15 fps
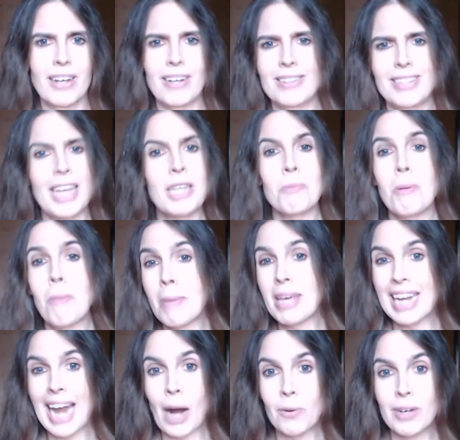takes me maybe
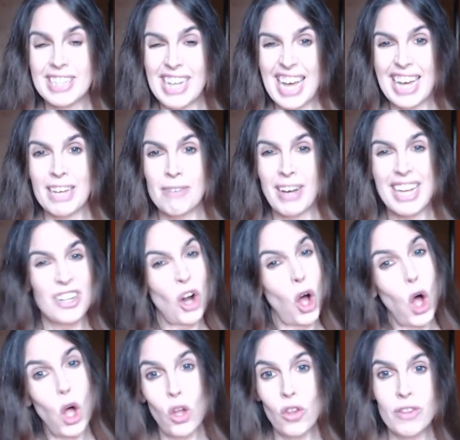an hour a day if I edit
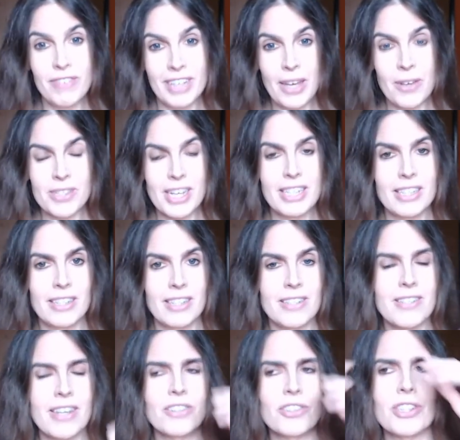all the videos I did in a
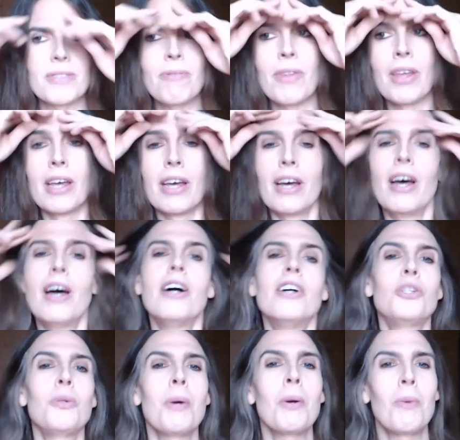session.
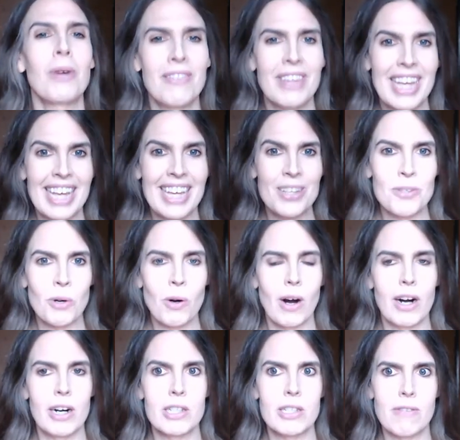Doing one of these
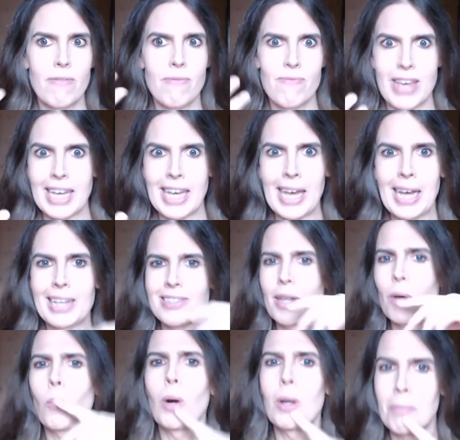requires thinking. It's
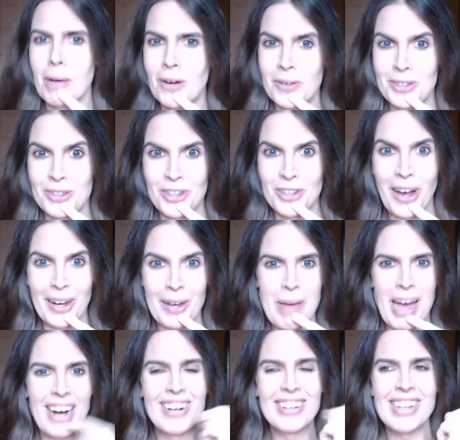like, what am I going to talk
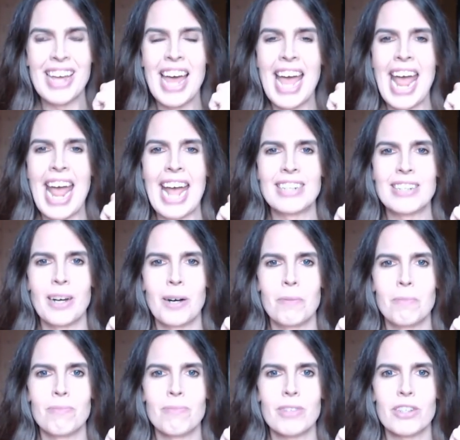about? And
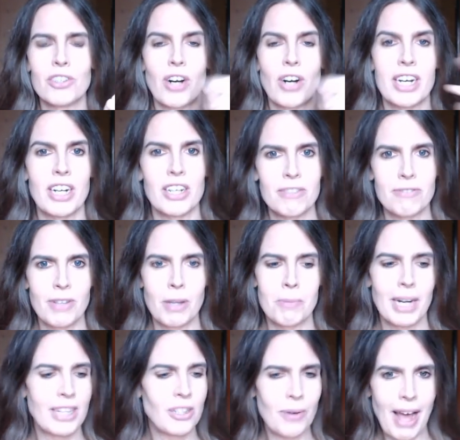um, trying not to flub
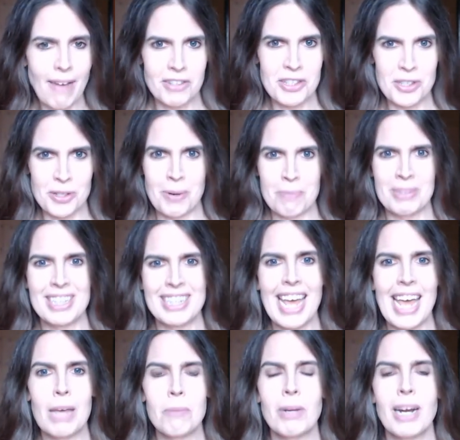it. I don't have a script
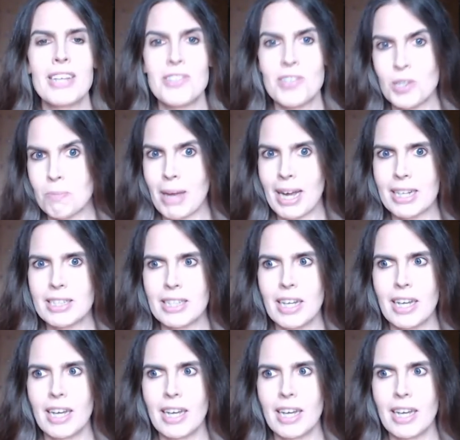today, but I suspect